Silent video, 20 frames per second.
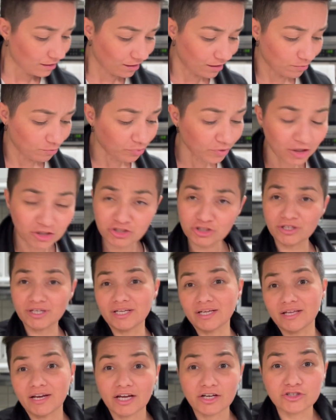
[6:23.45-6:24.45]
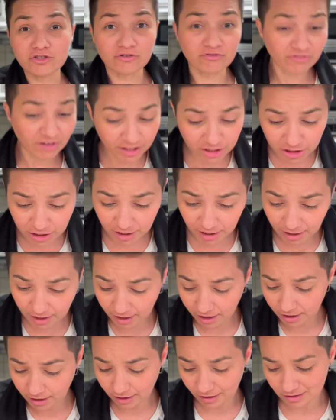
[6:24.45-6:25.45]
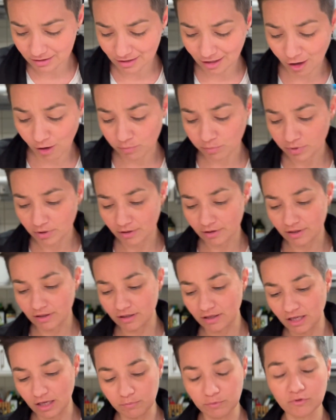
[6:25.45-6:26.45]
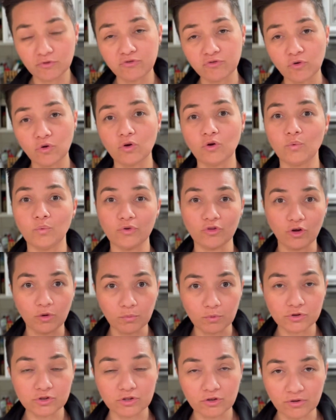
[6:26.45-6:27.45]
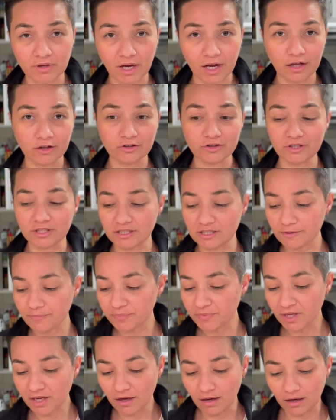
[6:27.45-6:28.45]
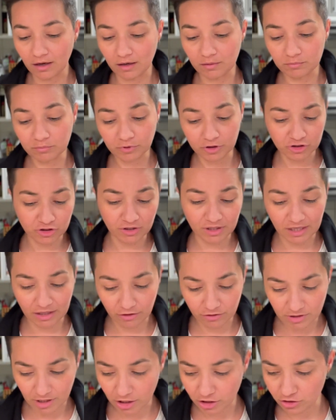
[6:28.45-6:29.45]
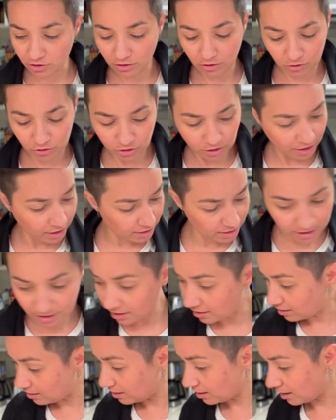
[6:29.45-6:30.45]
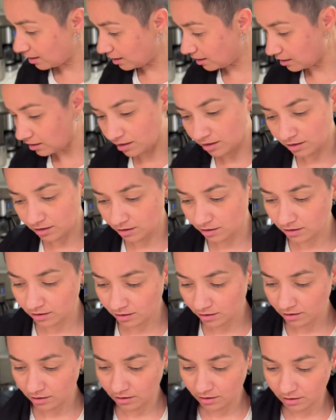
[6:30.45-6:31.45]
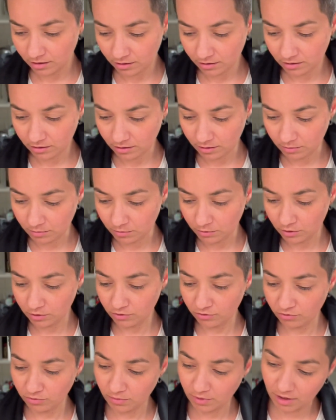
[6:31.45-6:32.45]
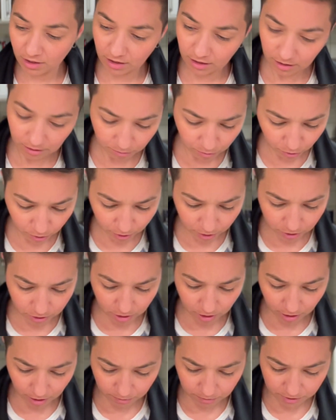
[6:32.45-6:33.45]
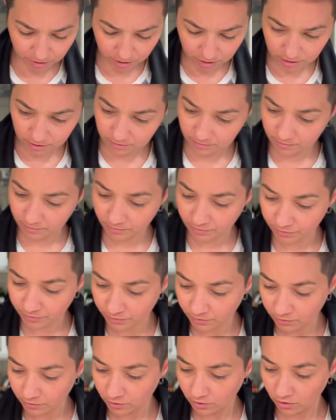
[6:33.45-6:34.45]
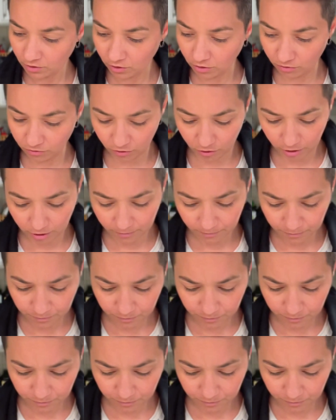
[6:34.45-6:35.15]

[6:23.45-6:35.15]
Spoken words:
Plus you're getting an extra veggie in. It's going to help keep you full with almost no calories. Plus you're getting those extra nutrients. And then I'm going to move my pork chops over.